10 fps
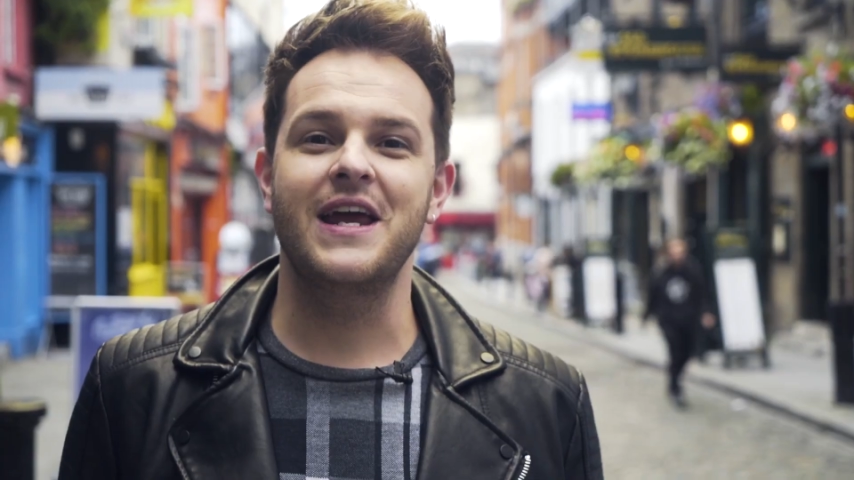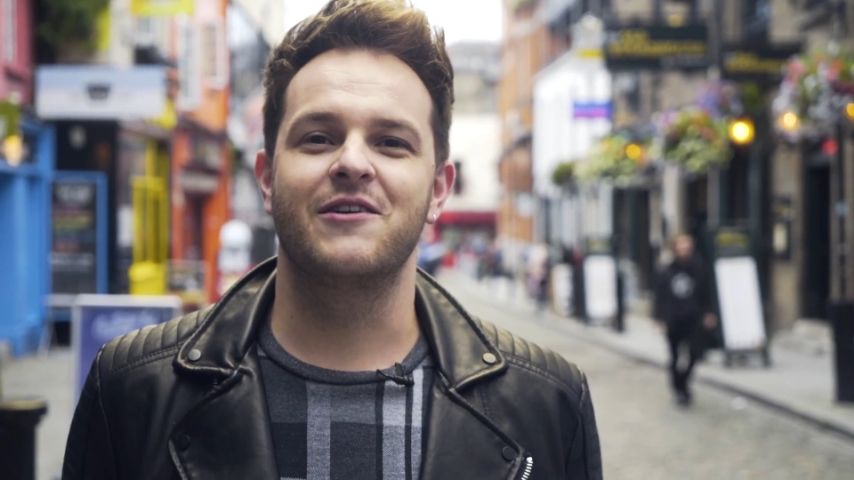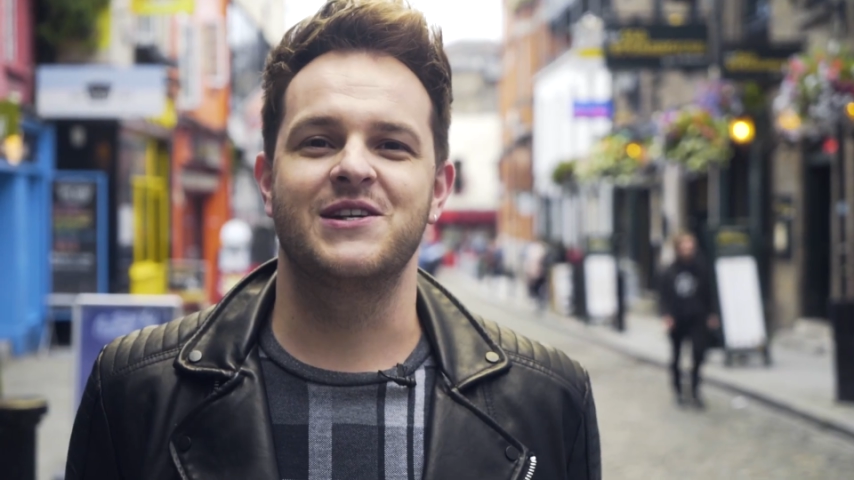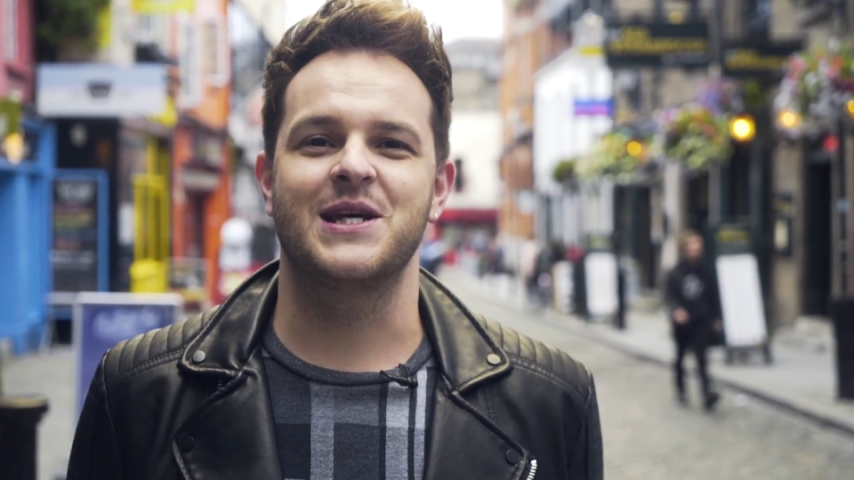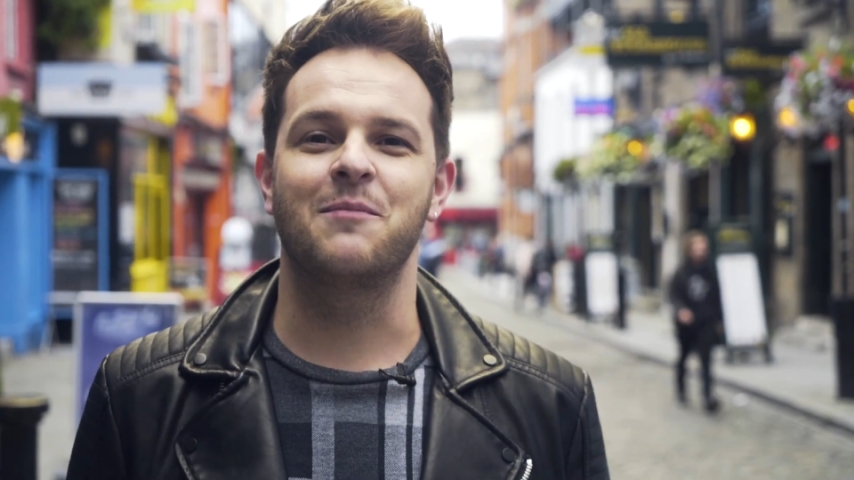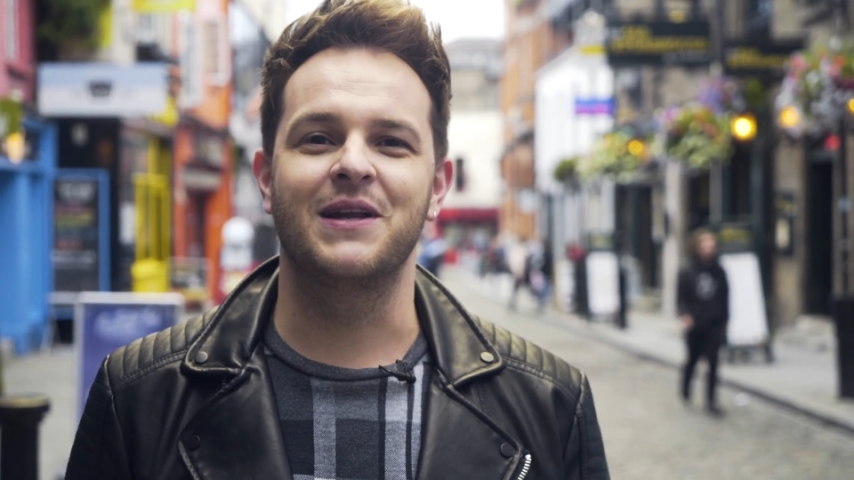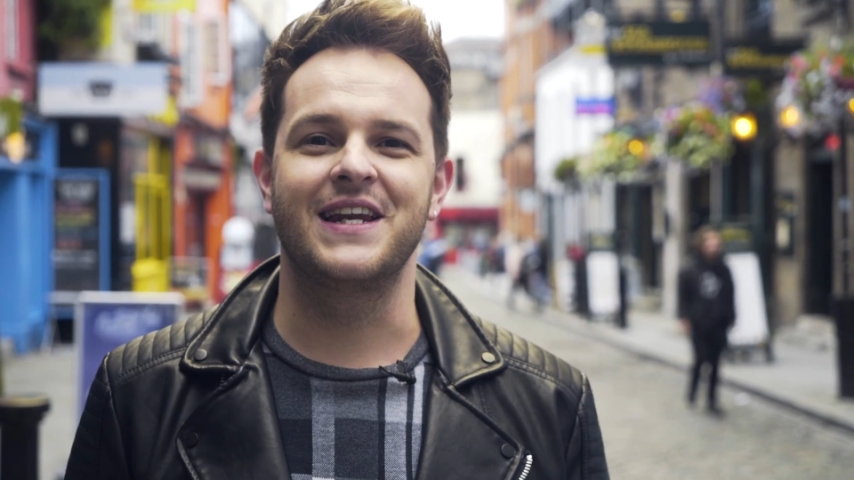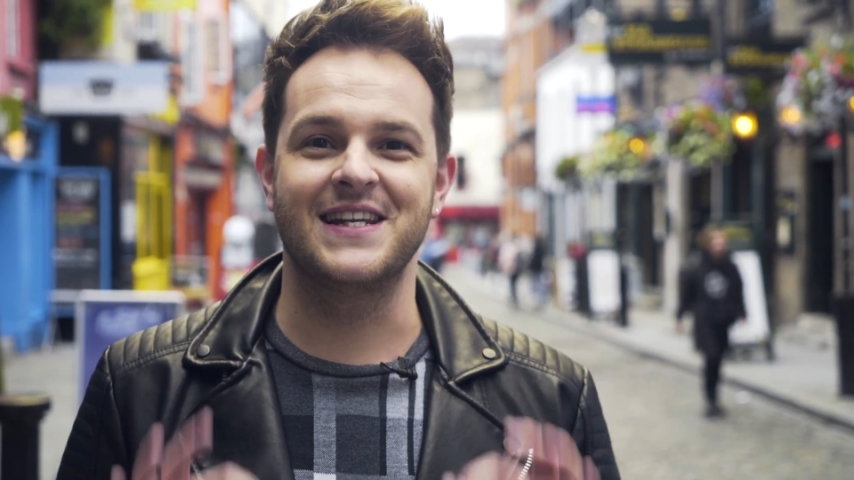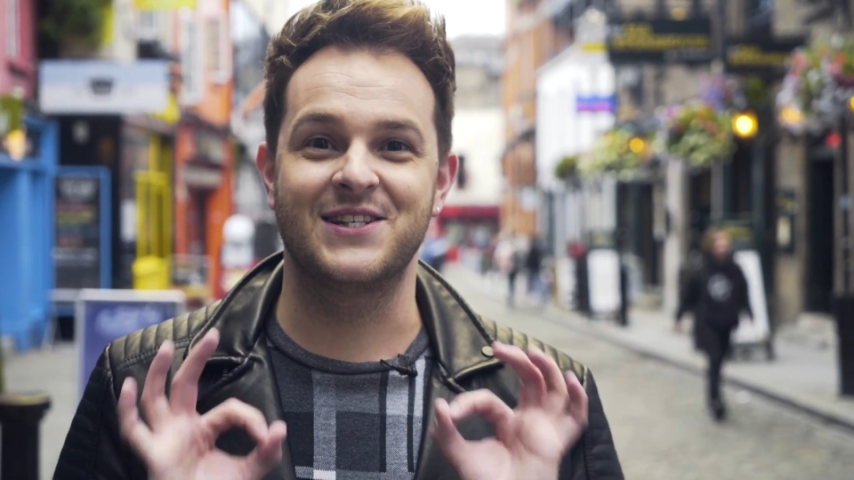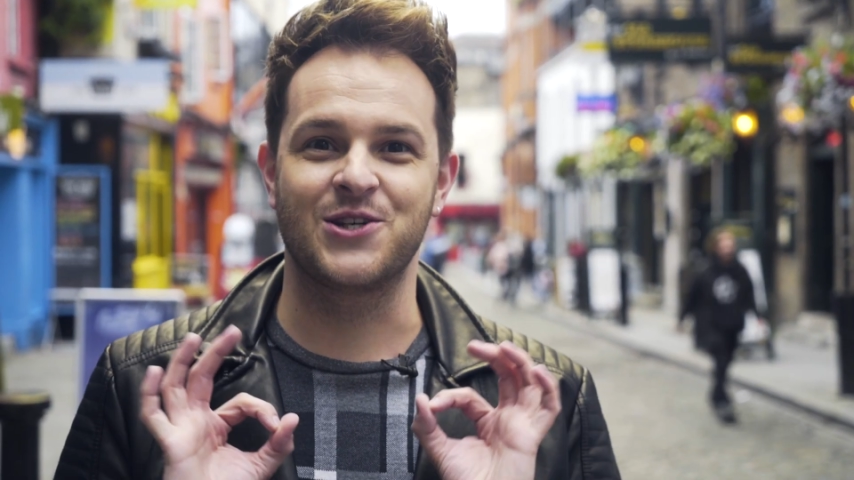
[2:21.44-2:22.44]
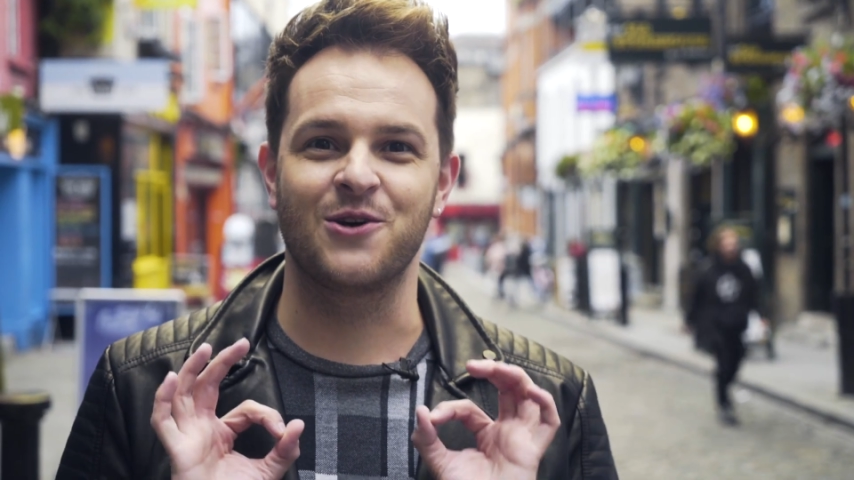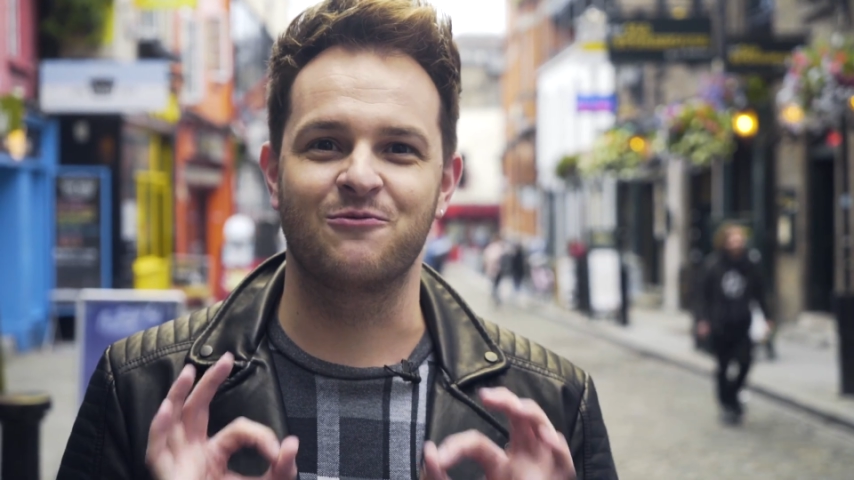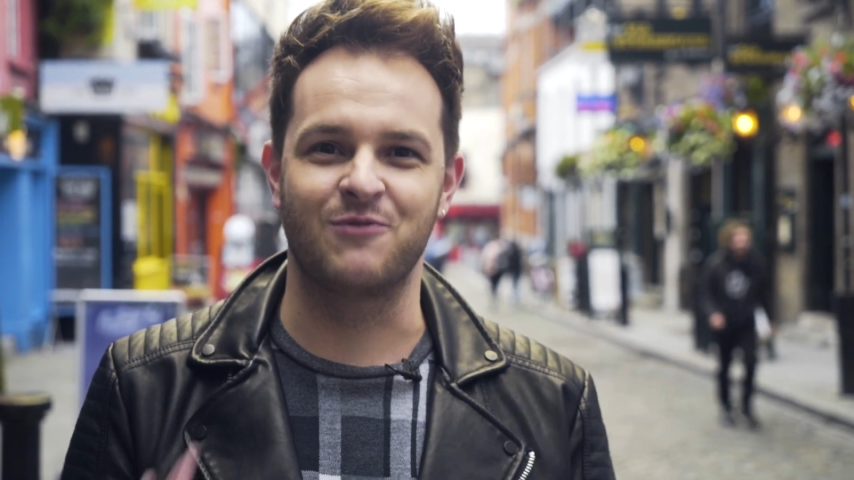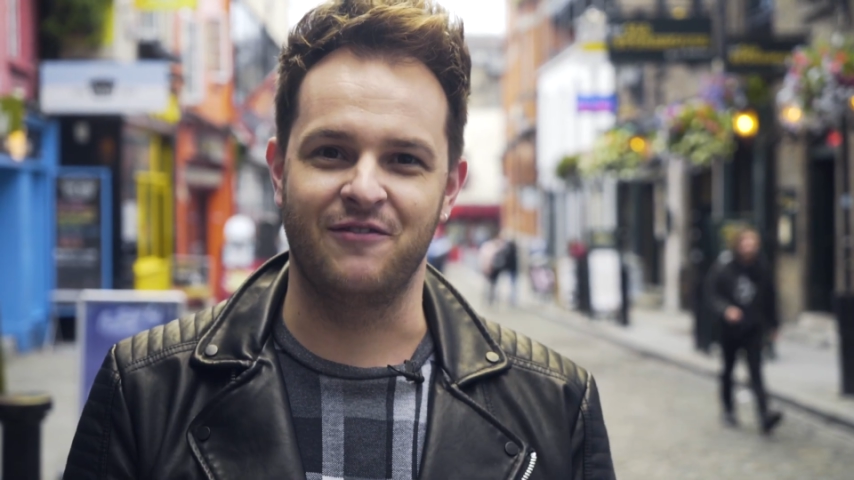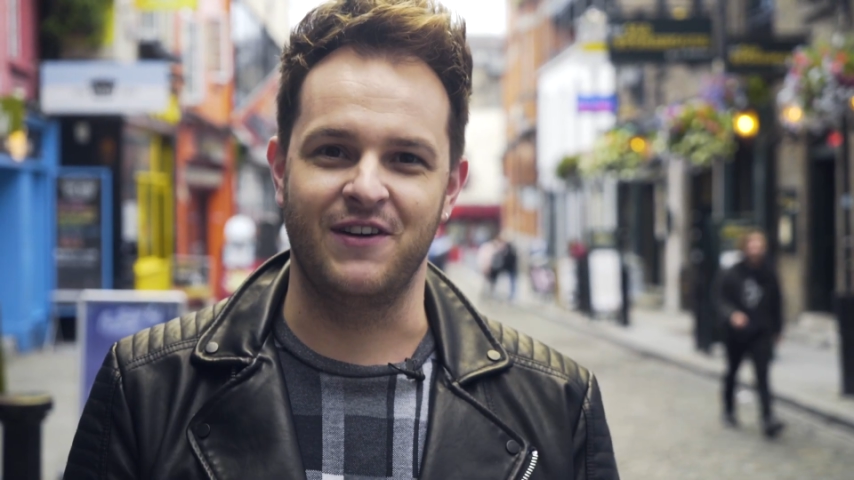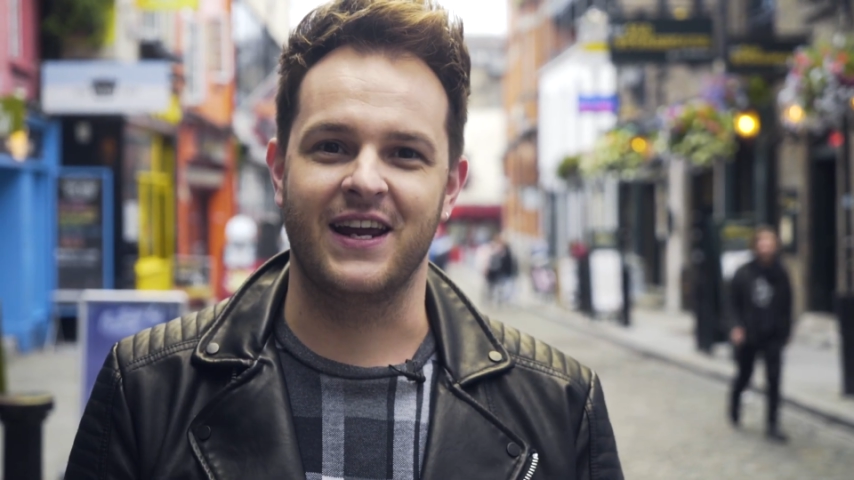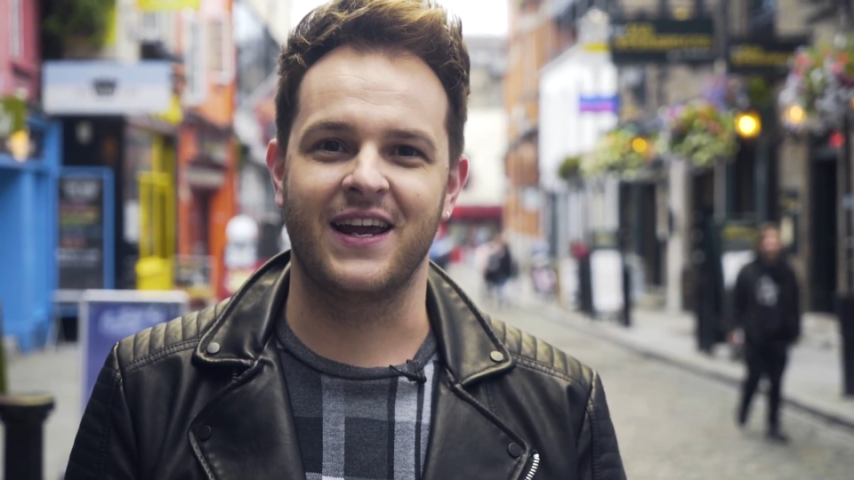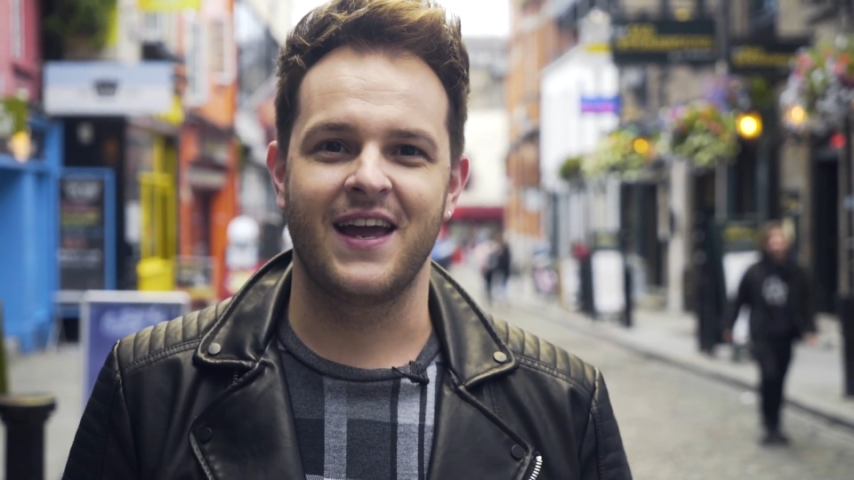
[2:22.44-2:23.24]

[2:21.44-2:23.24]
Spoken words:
here in Dublin is terrific,